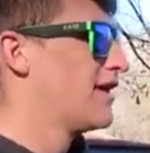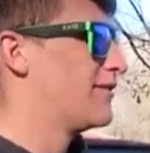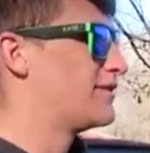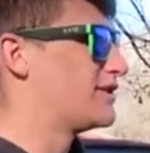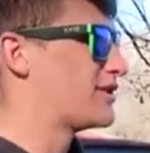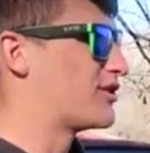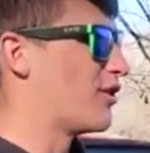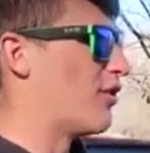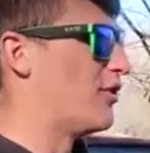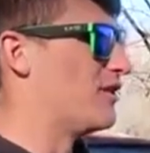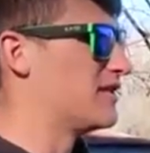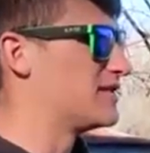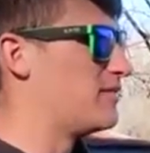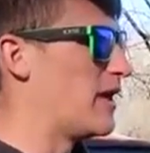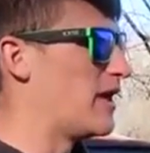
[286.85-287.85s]
I'm just throwing
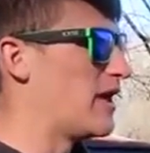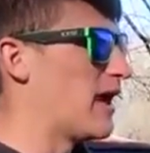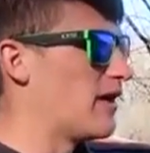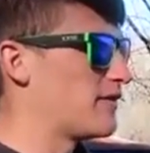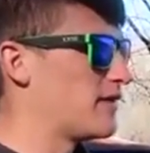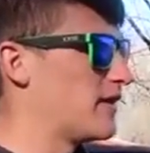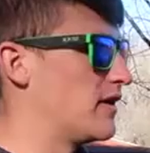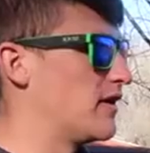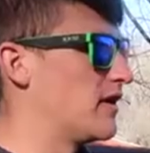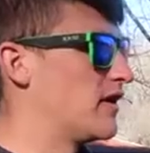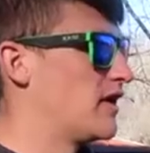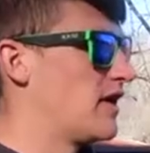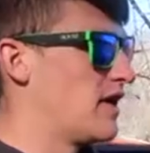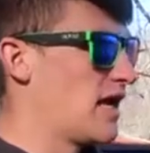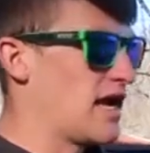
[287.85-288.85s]
this bait out there.
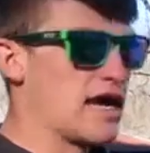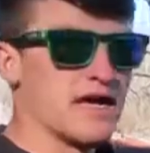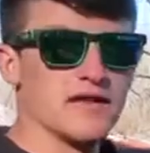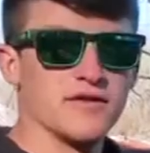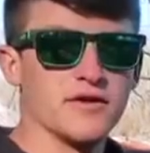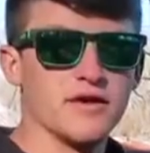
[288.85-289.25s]
And